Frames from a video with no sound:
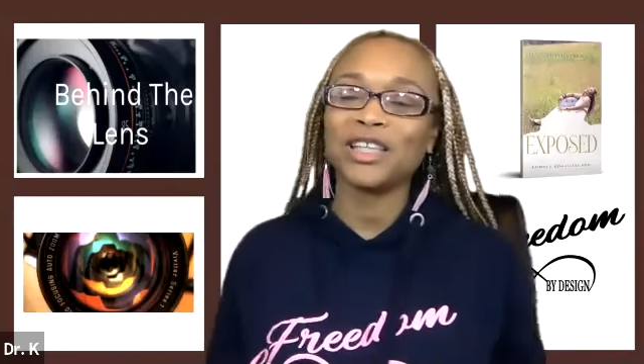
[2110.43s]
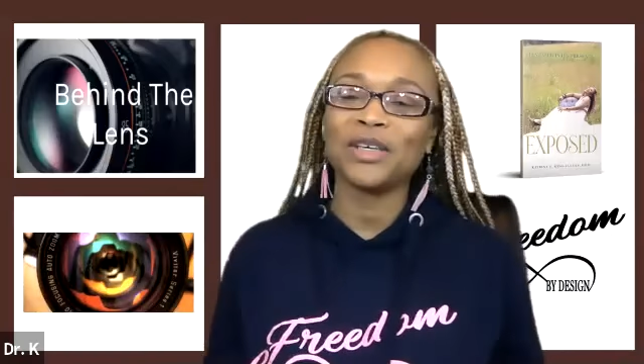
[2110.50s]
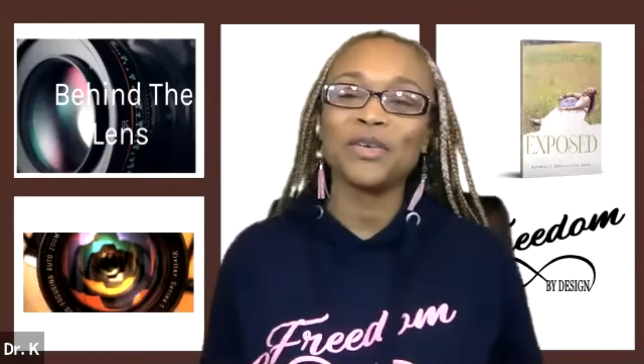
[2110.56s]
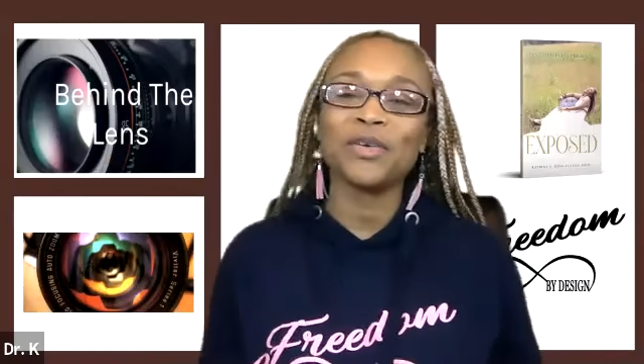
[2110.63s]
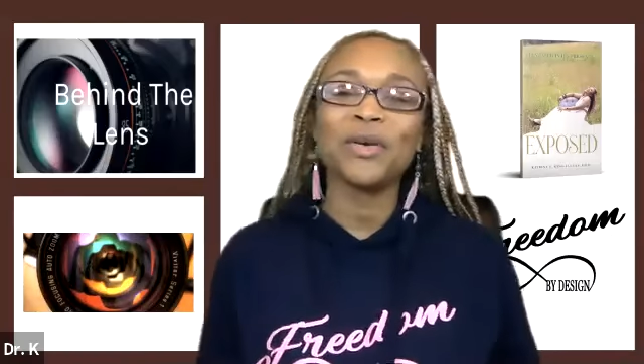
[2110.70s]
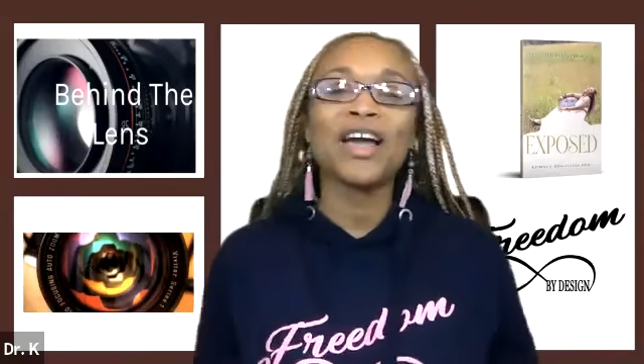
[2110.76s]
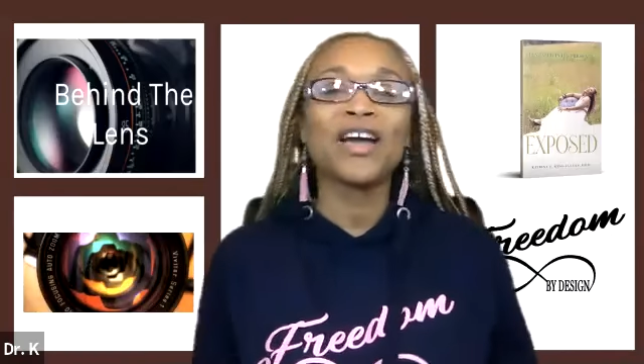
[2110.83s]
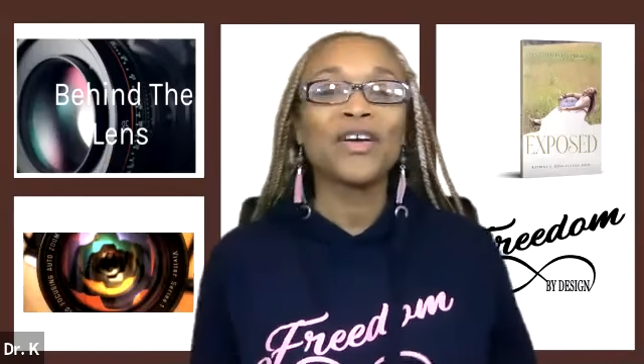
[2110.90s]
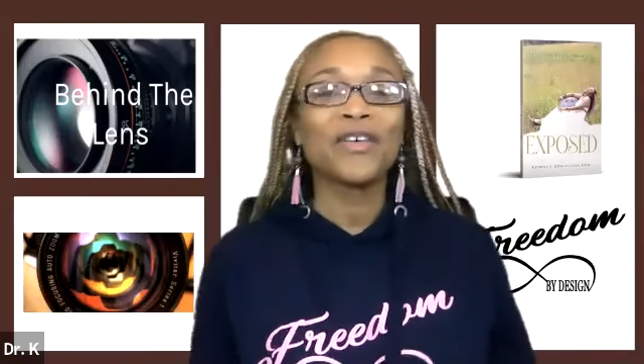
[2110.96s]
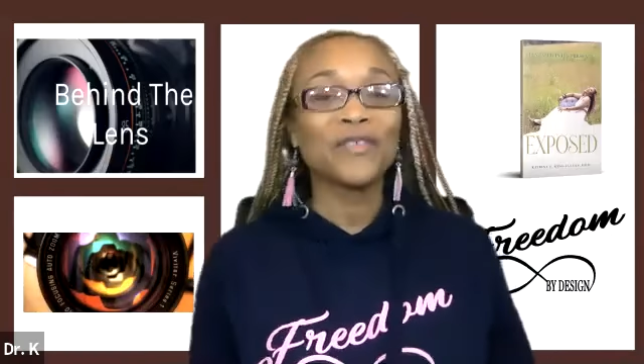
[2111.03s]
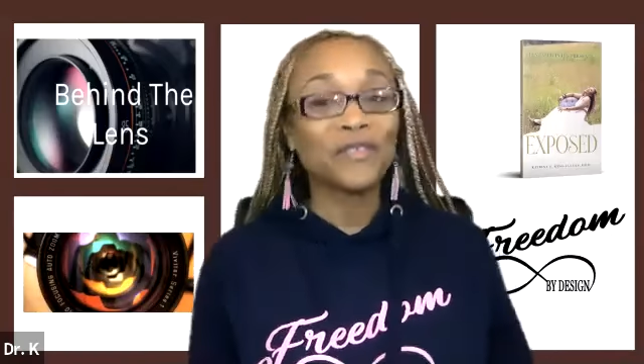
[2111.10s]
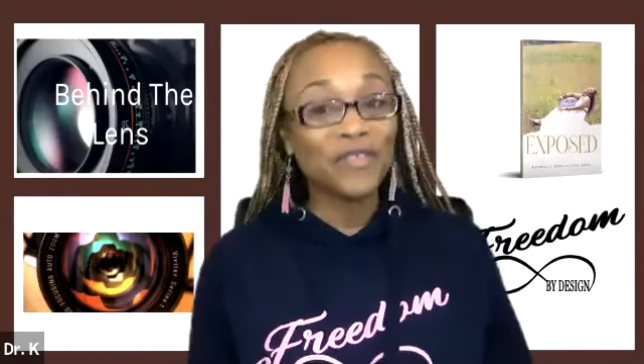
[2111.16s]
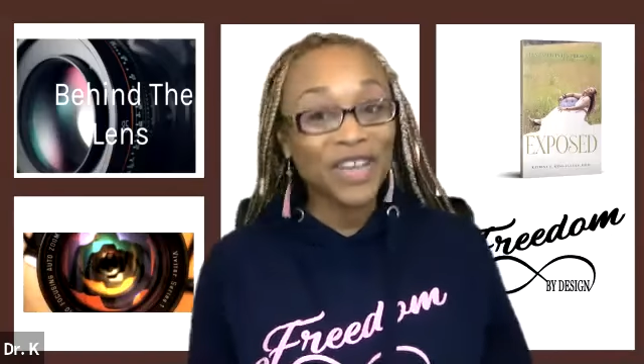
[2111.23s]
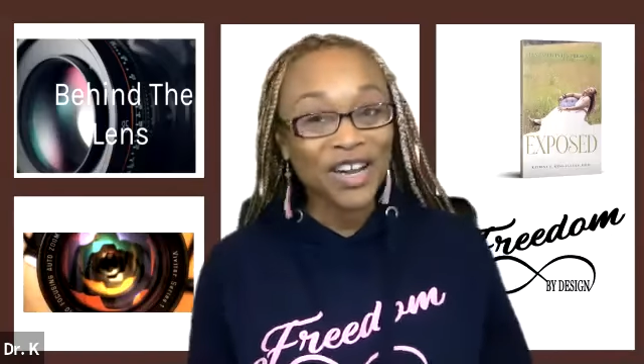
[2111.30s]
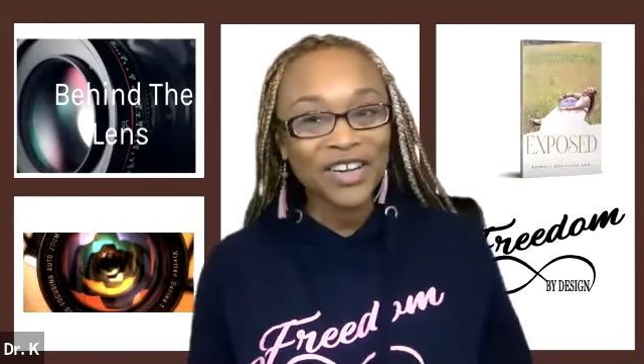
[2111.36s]
you
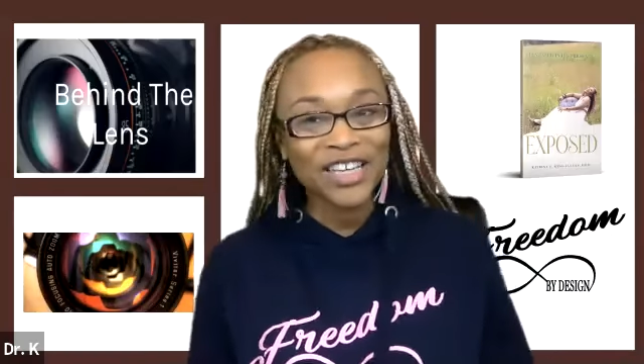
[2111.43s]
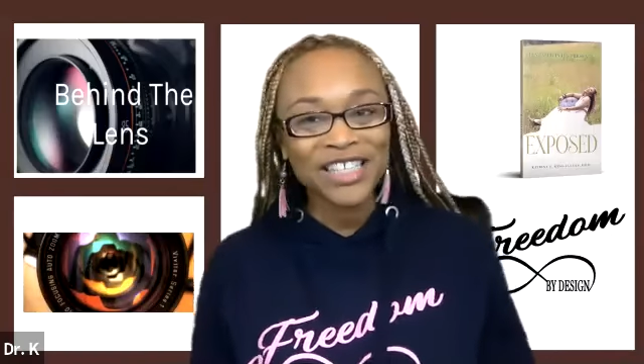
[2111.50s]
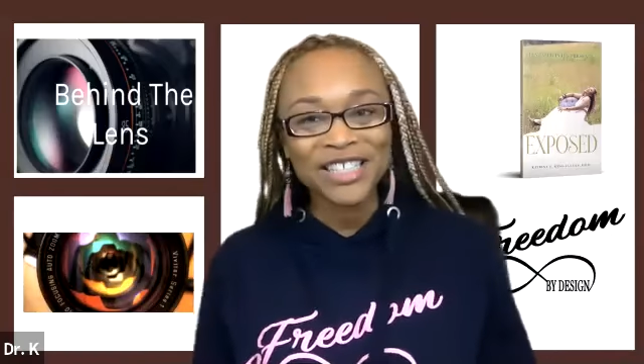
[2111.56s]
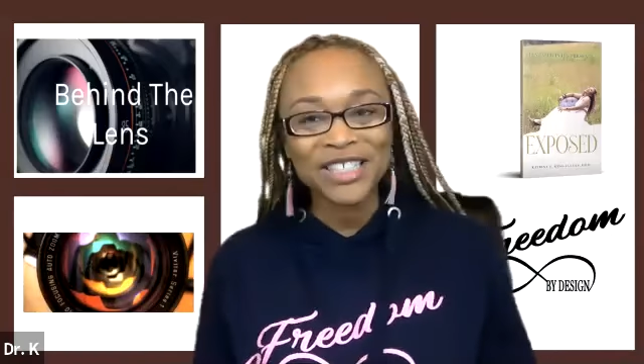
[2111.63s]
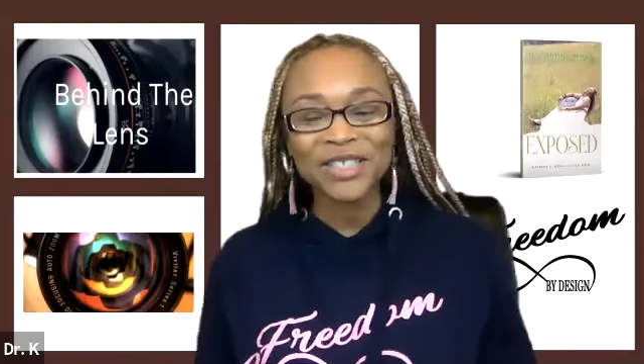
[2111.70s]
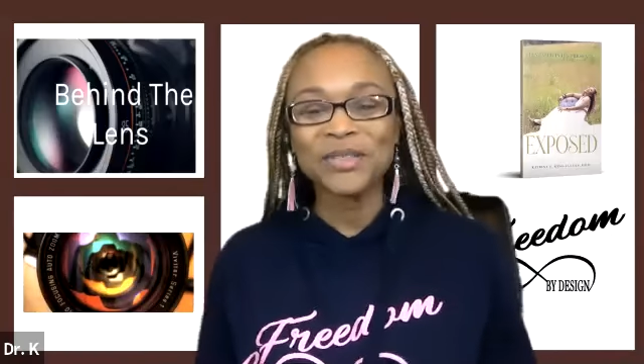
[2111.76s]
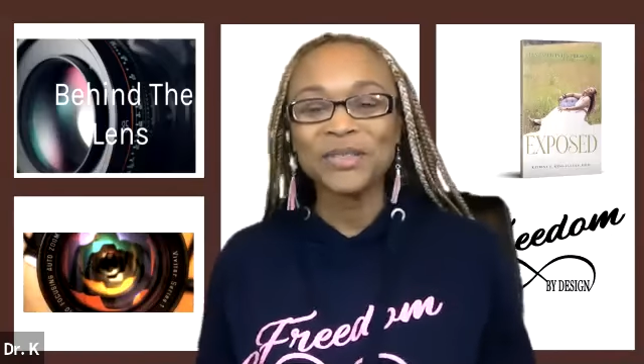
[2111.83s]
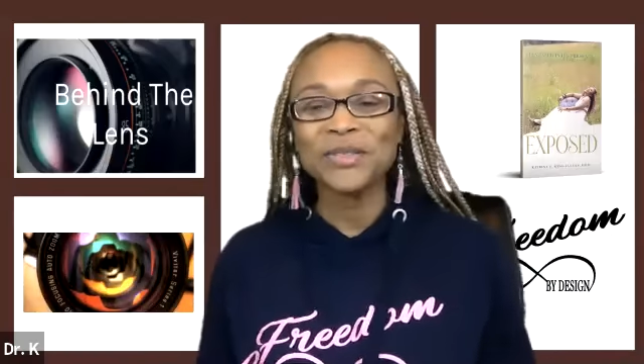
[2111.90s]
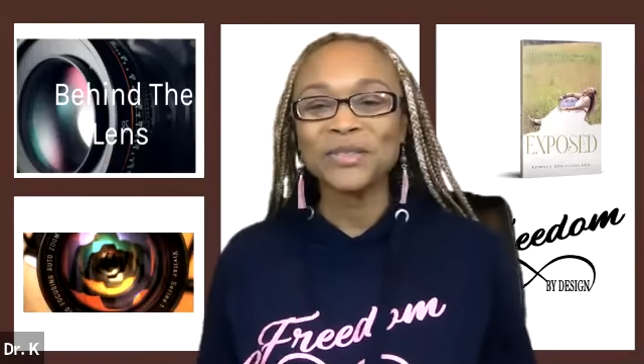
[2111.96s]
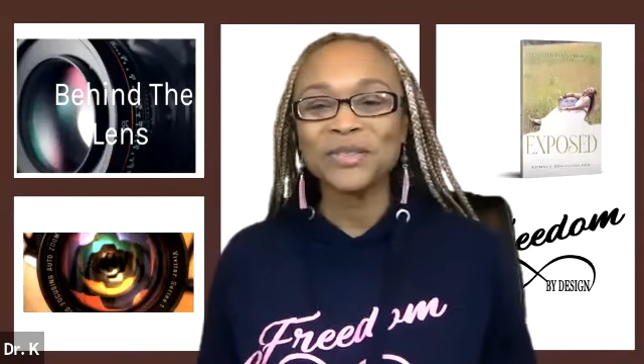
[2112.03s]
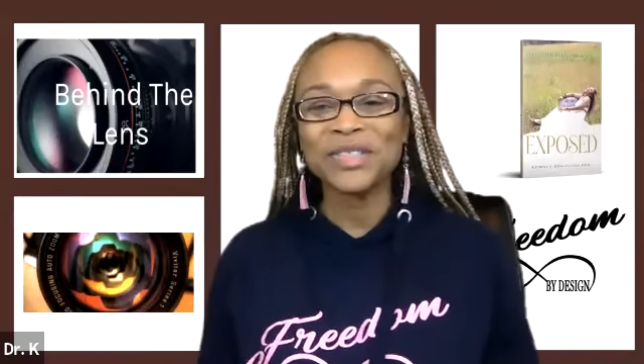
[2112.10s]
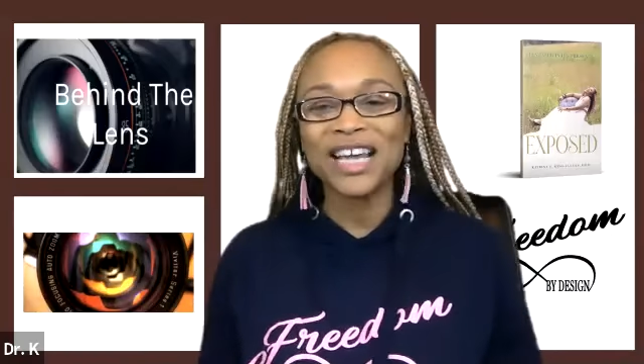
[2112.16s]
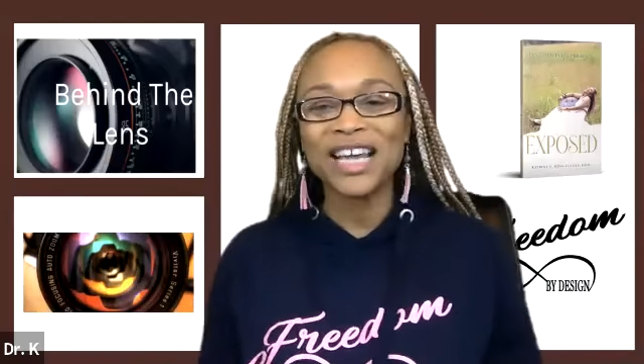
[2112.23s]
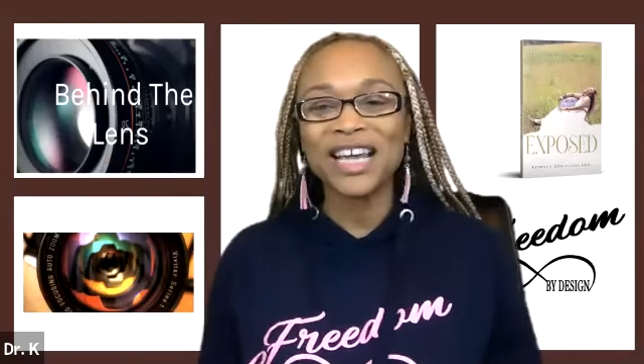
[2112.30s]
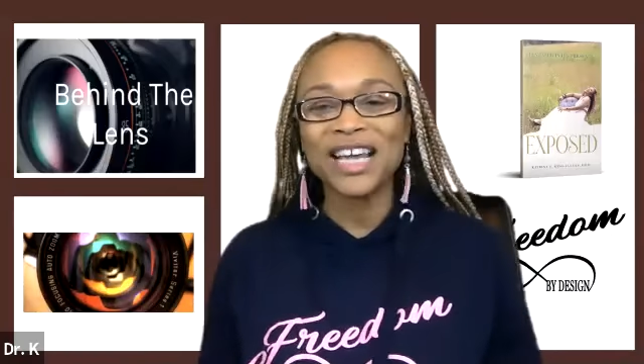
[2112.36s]
very soon.